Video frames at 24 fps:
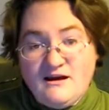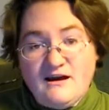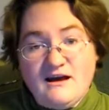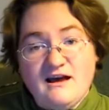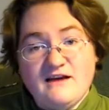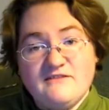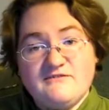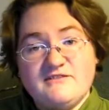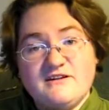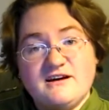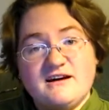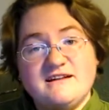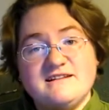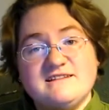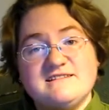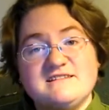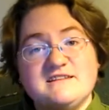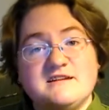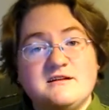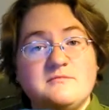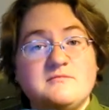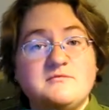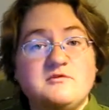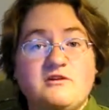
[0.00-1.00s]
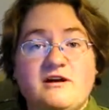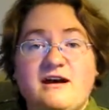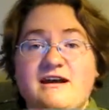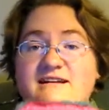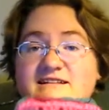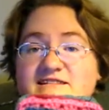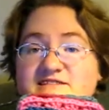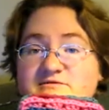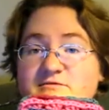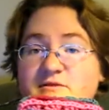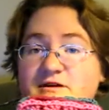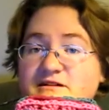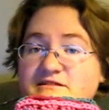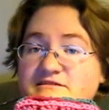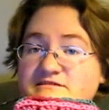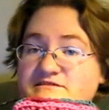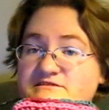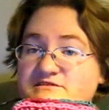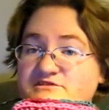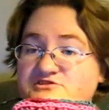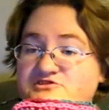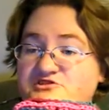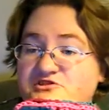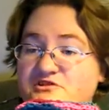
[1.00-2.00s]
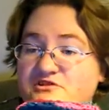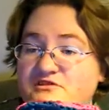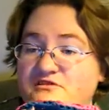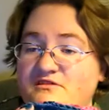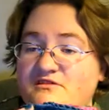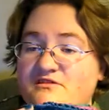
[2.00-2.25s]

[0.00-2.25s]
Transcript: I've got some granny squares to show you.